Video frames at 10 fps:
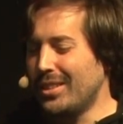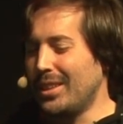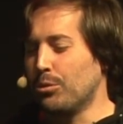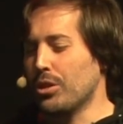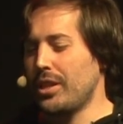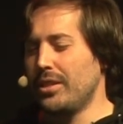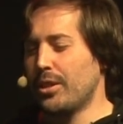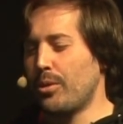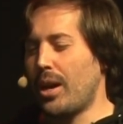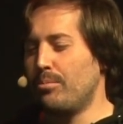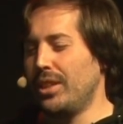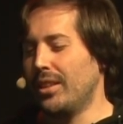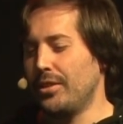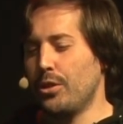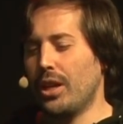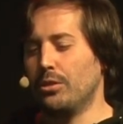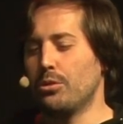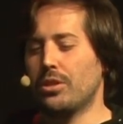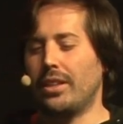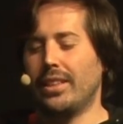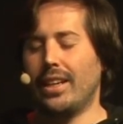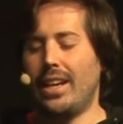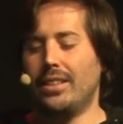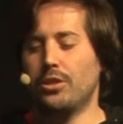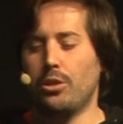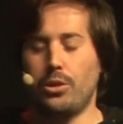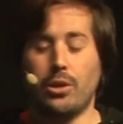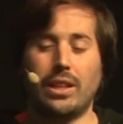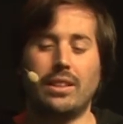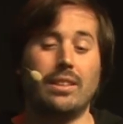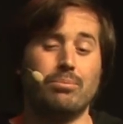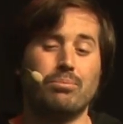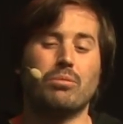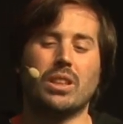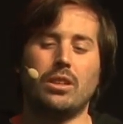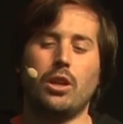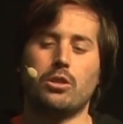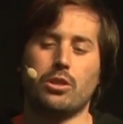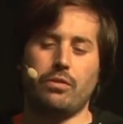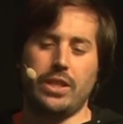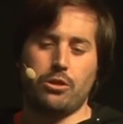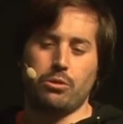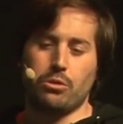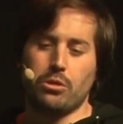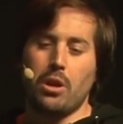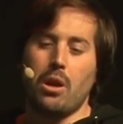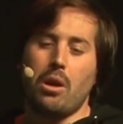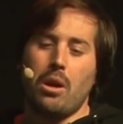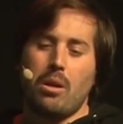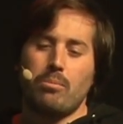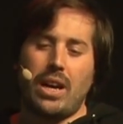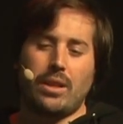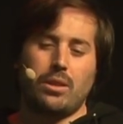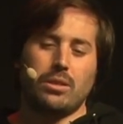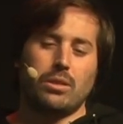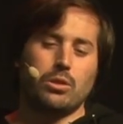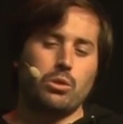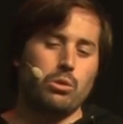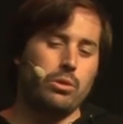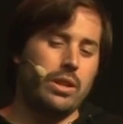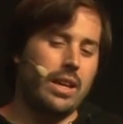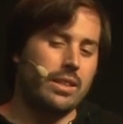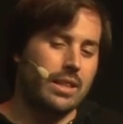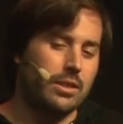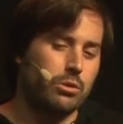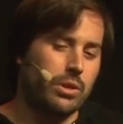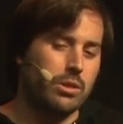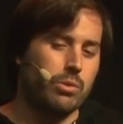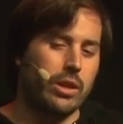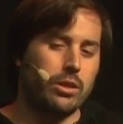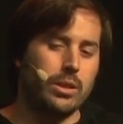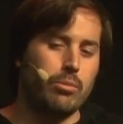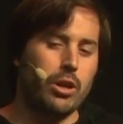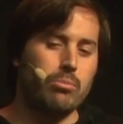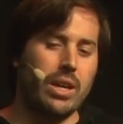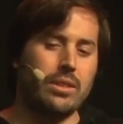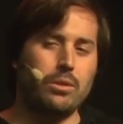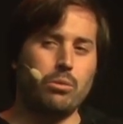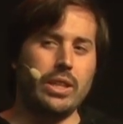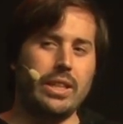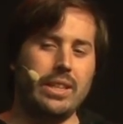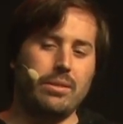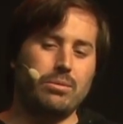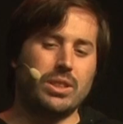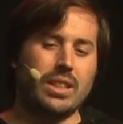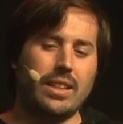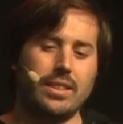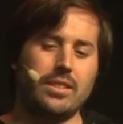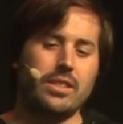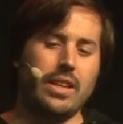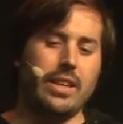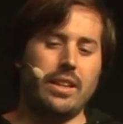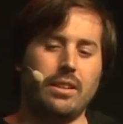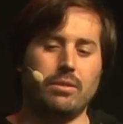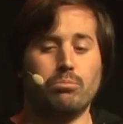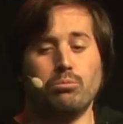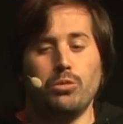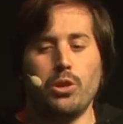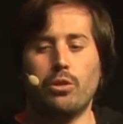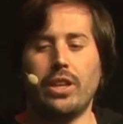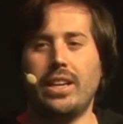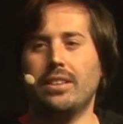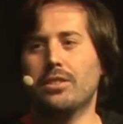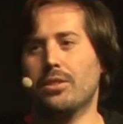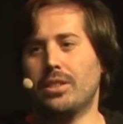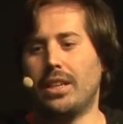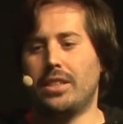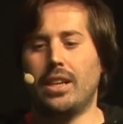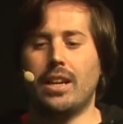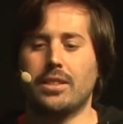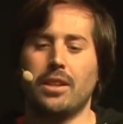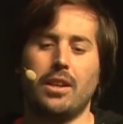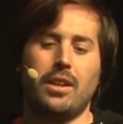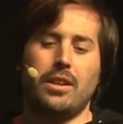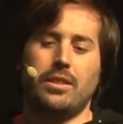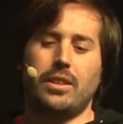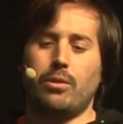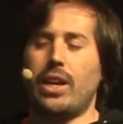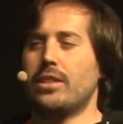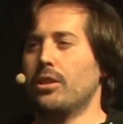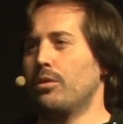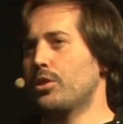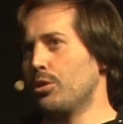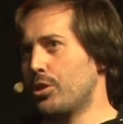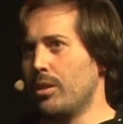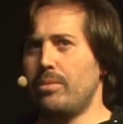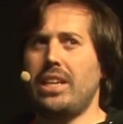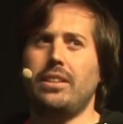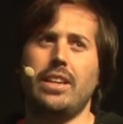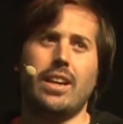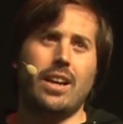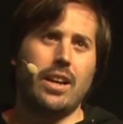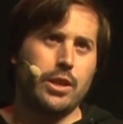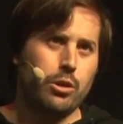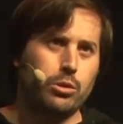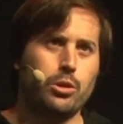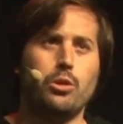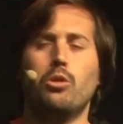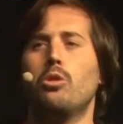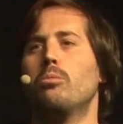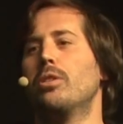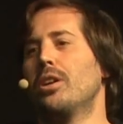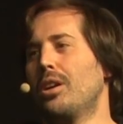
it was interrupted, and you had to start again. So you had lots of issues. But as soon as we got the broadband, we started seeing new things, such as the rise of social media, YouTube,